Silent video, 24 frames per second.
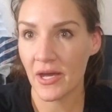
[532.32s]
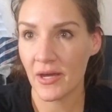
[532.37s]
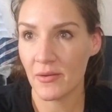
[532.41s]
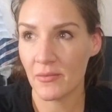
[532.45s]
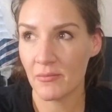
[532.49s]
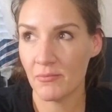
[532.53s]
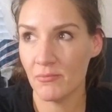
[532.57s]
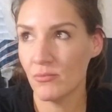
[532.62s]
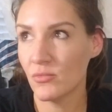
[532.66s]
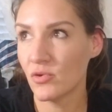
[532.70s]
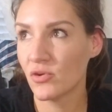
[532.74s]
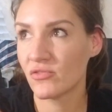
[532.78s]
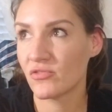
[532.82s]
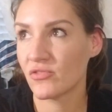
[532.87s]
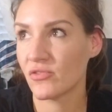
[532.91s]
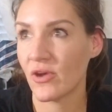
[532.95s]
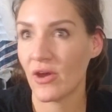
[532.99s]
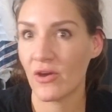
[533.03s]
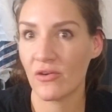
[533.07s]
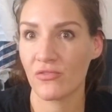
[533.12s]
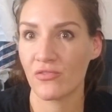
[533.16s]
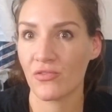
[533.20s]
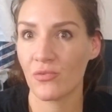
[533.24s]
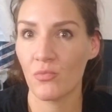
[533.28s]
moved
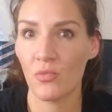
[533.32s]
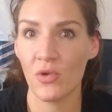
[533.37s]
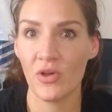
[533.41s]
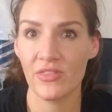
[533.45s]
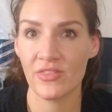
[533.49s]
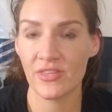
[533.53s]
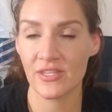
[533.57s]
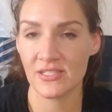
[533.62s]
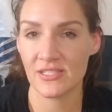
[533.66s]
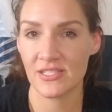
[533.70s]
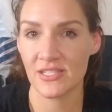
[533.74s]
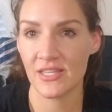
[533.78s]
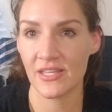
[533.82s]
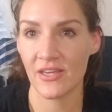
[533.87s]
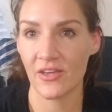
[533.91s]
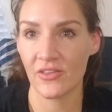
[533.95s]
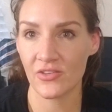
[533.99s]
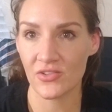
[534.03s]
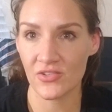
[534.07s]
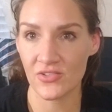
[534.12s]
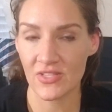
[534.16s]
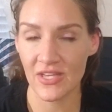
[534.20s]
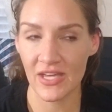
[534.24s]
around from one thing to the others.